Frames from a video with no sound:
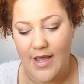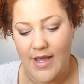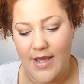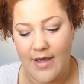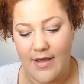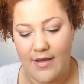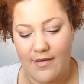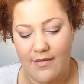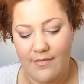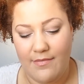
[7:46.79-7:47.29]

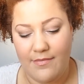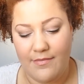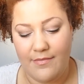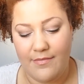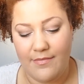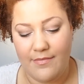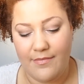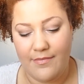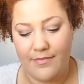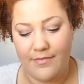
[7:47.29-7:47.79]

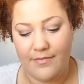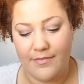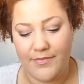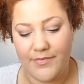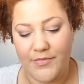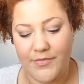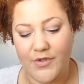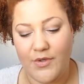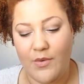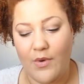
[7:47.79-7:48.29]

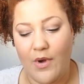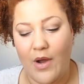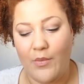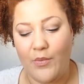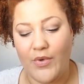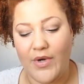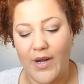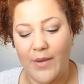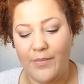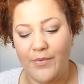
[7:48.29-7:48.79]
So
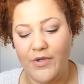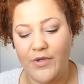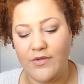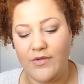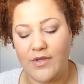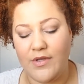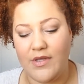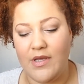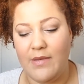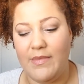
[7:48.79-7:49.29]
what I
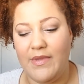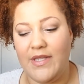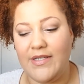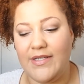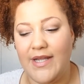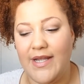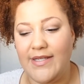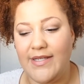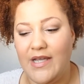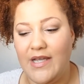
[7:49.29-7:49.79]
use on them in the
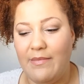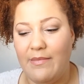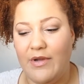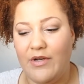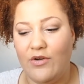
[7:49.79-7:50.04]
daytime,